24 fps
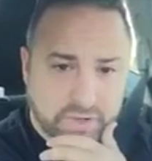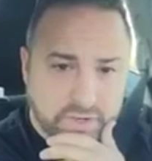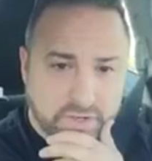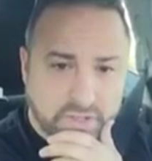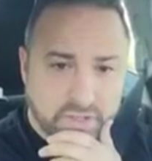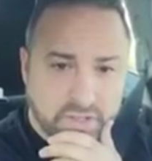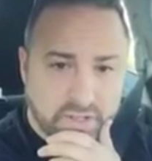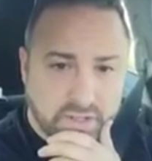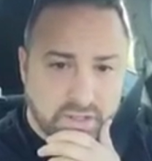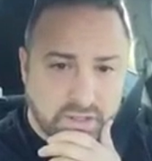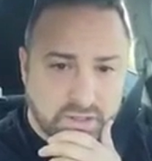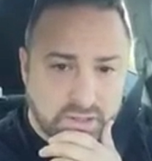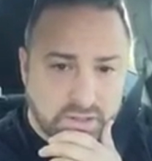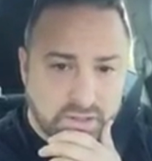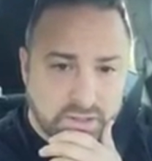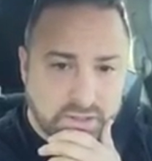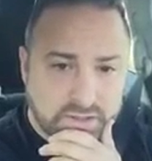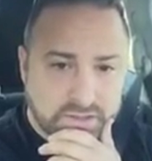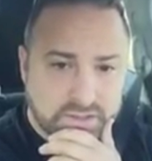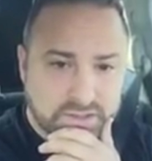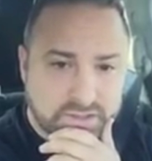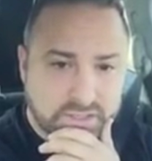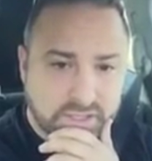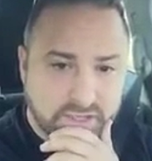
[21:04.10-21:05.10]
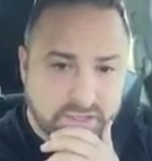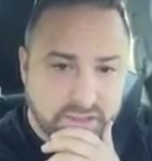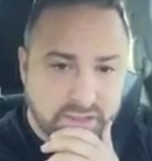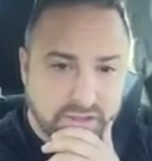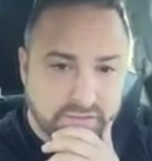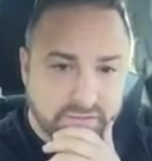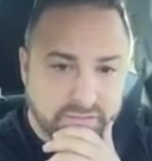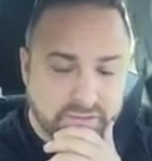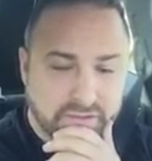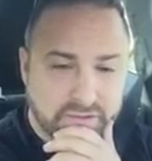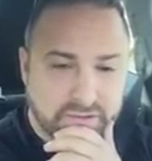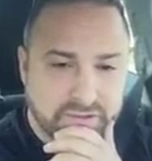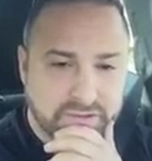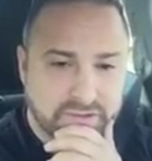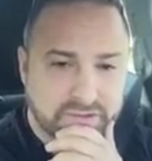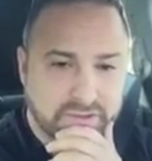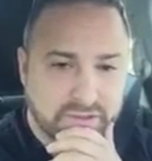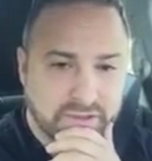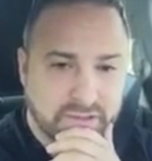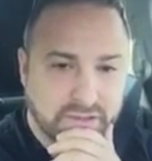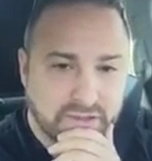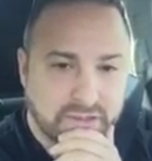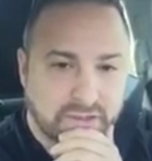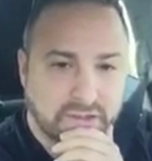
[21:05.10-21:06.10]
Have a good picture, cute picture that
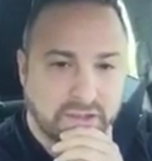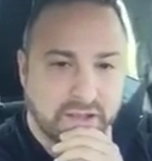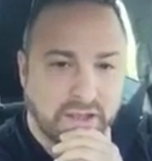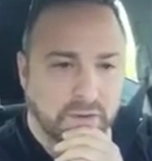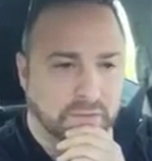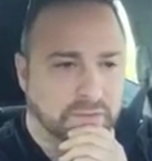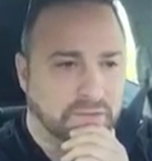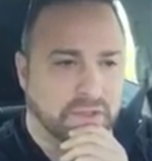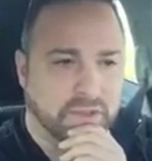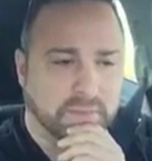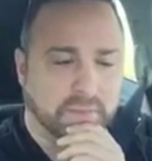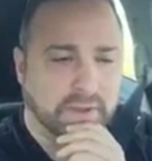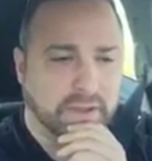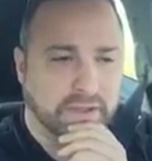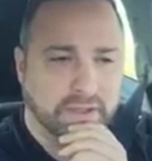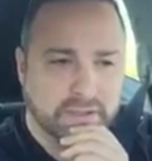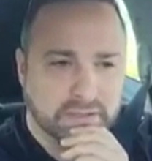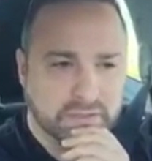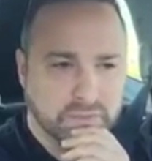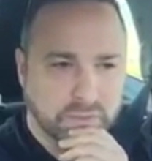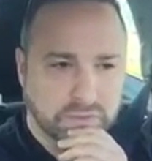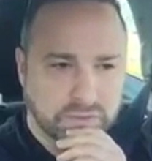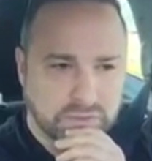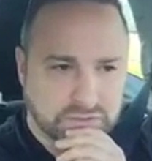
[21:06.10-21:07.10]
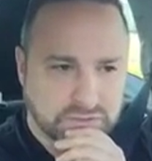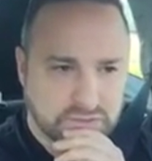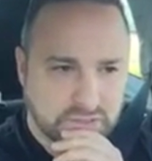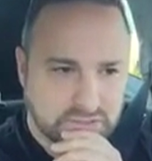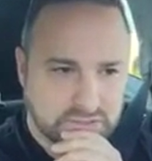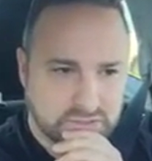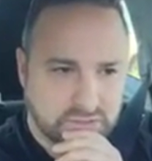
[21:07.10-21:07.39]
you would follow if you come across.